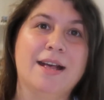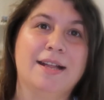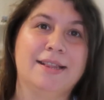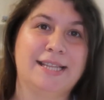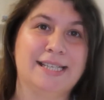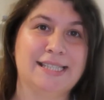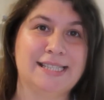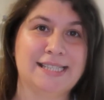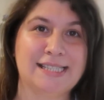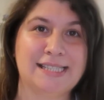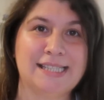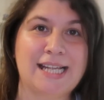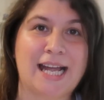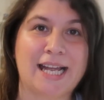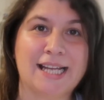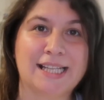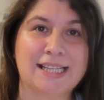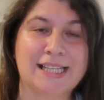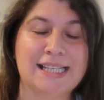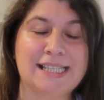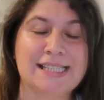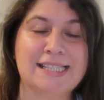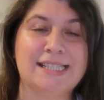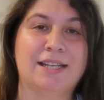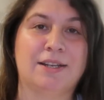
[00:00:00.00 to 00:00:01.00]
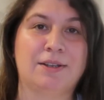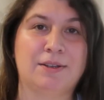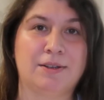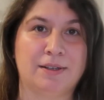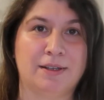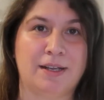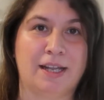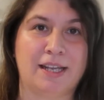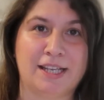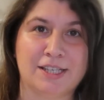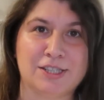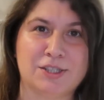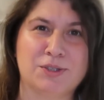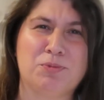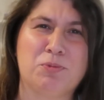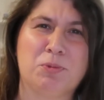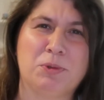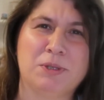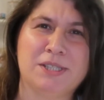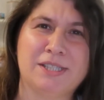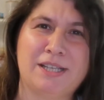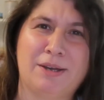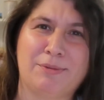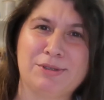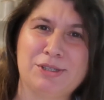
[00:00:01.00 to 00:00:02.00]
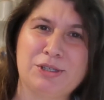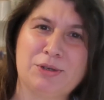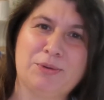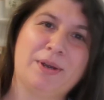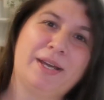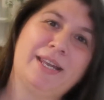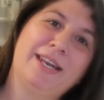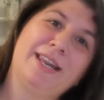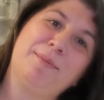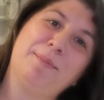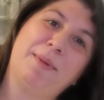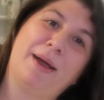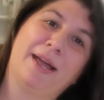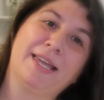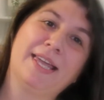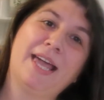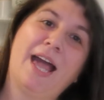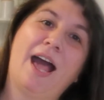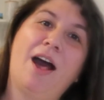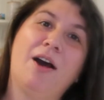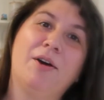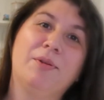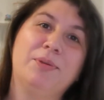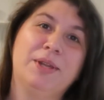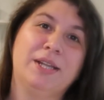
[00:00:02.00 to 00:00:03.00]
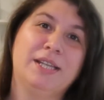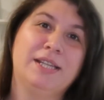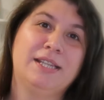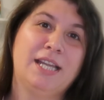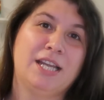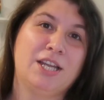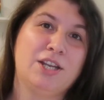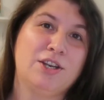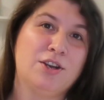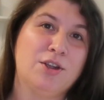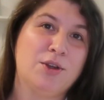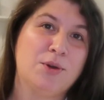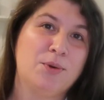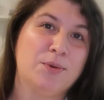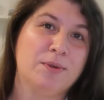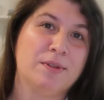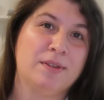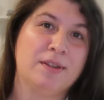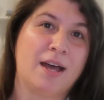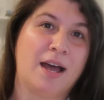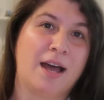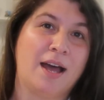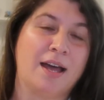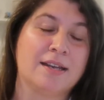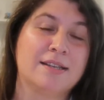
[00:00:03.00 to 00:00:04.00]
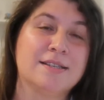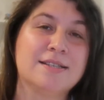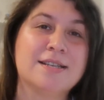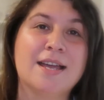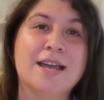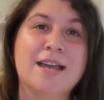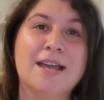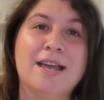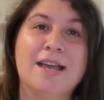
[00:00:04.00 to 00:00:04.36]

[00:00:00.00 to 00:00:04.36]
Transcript: the stylist, and I guess once I was creating my account, that they knew that